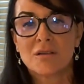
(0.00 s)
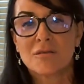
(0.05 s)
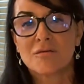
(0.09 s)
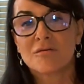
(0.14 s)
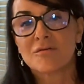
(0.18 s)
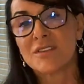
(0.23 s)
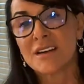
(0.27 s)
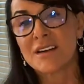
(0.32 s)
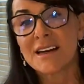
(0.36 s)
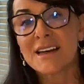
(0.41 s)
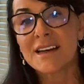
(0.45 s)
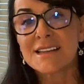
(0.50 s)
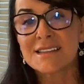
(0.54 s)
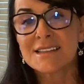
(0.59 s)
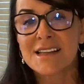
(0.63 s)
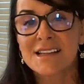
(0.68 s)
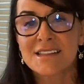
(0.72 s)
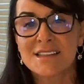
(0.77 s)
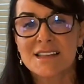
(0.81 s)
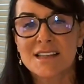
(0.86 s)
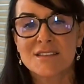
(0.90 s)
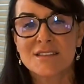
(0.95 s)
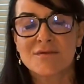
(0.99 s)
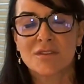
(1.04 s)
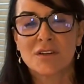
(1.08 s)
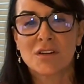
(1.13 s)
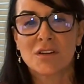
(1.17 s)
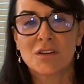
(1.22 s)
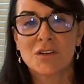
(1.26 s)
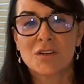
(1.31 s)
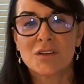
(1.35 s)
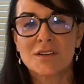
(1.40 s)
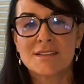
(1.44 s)
really successful
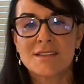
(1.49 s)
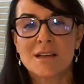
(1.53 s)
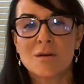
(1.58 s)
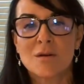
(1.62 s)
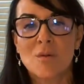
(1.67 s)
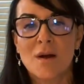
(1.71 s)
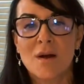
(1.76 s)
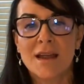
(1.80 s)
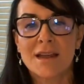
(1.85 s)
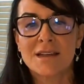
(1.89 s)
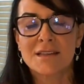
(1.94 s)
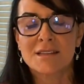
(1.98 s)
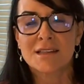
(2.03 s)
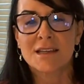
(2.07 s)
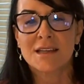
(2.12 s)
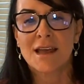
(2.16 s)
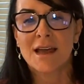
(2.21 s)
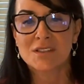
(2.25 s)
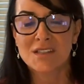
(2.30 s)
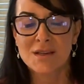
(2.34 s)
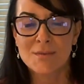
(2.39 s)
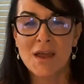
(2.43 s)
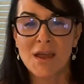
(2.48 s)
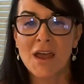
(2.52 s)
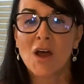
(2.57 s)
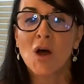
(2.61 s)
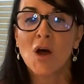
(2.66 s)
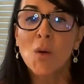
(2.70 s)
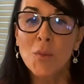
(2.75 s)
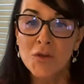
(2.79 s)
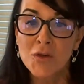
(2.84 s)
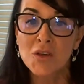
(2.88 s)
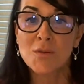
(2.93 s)
at losing weight to
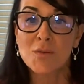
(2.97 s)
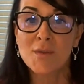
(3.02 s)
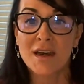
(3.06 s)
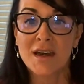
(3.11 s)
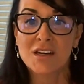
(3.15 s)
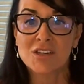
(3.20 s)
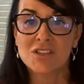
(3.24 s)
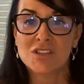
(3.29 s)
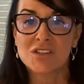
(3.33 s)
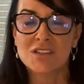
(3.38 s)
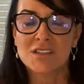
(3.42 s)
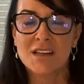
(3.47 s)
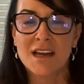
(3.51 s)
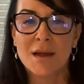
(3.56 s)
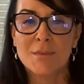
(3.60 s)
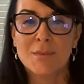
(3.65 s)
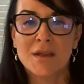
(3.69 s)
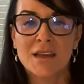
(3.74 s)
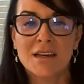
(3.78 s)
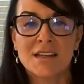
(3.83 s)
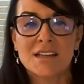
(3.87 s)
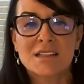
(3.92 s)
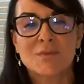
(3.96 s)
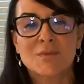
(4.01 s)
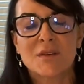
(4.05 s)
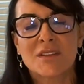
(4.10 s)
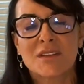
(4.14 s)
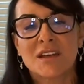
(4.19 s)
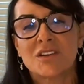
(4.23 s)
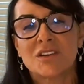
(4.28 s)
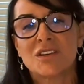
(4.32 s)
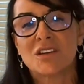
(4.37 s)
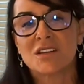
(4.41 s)
help you manage your diabetes, but
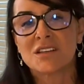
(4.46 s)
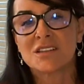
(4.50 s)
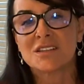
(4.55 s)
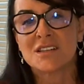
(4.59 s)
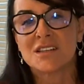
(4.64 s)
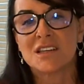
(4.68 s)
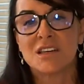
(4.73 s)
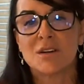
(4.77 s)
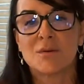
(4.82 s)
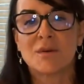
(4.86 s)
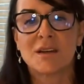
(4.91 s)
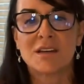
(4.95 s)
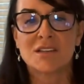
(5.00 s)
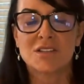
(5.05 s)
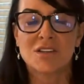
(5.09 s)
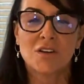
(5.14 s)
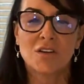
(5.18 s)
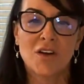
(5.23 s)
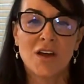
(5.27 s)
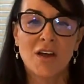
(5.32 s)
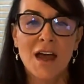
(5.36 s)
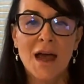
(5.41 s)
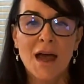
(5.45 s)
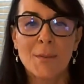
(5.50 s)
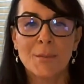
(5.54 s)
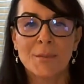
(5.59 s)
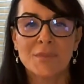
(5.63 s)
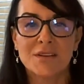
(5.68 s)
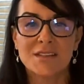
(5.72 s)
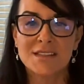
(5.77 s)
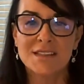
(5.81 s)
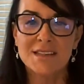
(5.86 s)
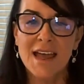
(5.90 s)
then you're continuing to go
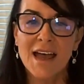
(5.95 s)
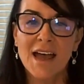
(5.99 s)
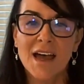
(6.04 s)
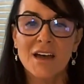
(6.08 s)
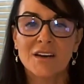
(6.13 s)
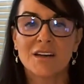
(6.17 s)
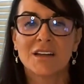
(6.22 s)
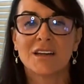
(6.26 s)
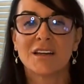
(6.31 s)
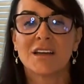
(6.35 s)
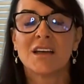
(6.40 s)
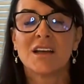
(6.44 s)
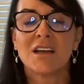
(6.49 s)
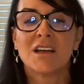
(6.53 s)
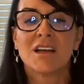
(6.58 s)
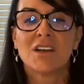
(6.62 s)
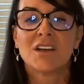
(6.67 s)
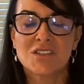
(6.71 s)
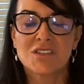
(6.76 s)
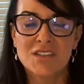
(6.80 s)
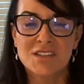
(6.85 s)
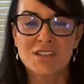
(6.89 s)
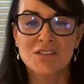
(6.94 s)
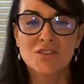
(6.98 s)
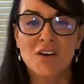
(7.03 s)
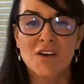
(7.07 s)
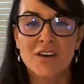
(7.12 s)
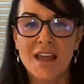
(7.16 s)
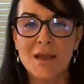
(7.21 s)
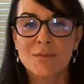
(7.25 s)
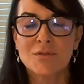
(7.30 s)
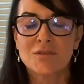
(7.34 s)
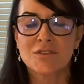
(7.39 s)
up and down and just
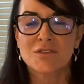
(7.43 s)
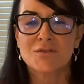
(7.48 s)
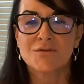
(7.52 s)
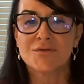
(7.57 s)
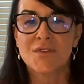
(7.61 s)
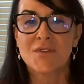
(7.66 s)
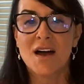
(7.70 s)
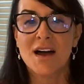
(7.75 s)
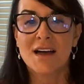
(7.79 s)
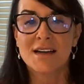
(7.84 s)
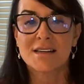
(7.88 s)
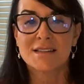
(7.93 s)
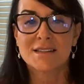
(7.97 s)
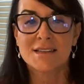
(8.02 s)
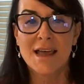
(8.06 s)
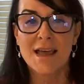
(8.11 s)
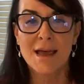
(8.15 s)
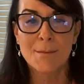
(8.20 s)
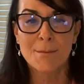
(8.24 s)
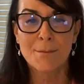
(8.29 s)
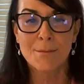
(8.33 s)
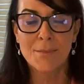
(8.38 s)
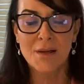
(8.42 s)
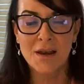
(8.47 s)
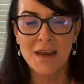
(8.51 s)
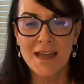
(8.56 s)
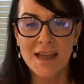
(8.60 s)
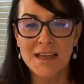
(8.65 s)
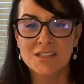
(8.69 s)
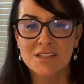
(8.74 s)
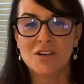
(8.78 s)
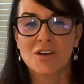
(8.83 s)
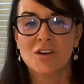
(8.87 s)
not able to find that
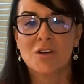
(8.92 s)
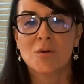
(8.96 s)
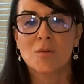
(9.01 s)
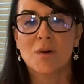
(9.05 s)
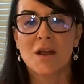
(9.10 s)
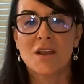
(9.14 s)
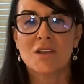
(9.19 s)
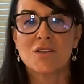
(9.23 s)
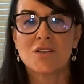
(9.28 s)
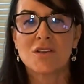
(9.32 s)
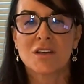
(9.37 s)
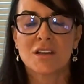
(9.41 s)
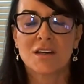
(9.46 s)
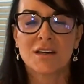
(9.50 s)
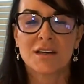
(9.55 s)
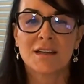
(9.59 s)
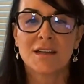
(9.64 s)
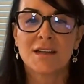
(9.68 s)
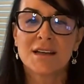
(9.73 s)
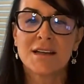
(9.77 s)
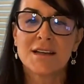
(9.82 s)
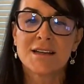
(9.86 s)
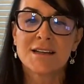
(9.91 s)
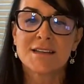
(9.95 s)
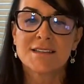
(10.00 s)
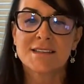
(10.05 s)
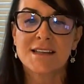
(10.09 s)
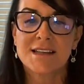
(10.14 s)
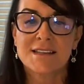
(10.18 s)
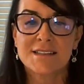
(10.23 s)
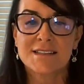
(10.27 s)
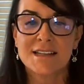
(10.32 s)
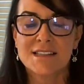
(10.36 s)
plateau where you can
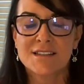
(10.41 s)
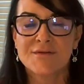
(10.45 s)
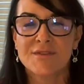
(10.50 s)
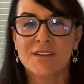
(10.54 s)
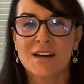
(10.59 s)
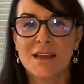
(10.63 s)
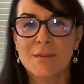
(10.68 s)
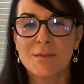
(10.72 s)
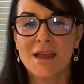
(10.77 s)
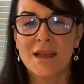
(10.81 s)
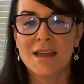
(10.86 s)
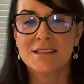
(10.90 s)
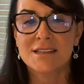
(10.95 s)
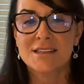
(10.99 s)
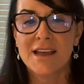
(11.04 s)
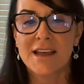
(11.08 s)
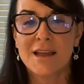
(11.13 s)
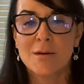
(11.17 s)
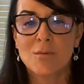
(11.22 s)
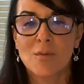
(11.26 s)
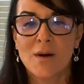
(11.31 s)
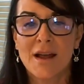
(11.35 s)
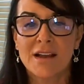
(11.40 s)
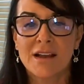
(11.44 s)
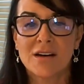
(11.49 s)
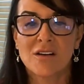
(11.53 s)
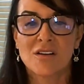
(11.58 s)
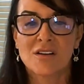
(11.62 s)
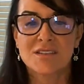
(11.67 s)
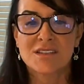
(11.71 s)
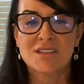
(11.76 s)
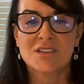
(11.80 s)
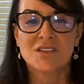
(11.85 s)
successfully maintain weight
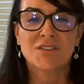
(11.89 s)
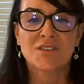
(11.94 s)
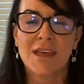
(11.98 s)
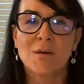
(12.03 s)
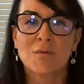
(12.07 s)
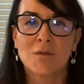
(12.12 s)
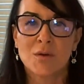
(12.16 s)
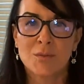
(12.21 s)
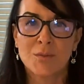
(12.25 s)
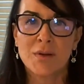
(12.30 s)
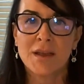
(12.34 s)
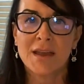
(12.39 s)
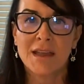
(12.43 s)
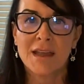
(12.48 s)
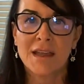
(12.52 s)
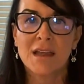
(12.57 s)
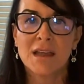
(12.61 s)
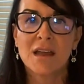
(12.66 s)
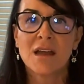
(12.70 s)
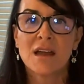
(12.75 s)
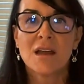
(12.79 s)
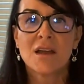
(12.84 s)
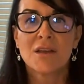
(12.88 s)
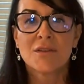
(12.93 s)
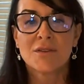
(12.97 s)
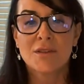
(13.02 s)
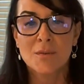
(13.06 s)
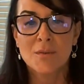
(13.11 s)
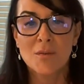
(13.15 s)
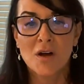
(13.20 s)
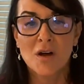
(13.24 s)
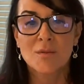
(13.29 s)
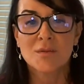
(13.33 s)
loss, that would be
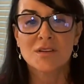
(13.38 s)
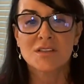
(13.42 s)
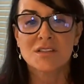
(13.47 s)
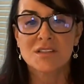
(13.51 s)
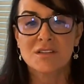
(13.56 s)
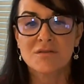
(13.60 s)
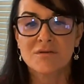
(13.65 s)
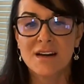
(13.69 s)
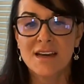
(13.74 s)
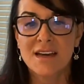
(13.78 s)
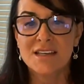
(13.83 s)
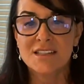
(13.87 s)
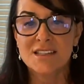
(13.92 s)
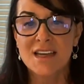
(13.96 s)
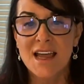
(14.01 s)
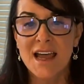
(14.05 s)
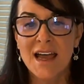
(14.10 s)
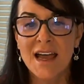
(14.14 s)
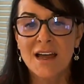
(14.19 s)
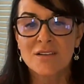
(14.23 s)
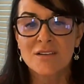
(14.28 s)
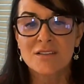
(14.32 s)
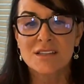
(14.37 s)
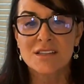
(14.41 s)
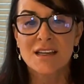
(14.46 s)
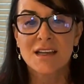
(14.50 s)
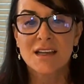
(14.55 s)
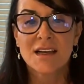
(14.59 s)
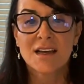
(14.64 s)
the moment to reach out.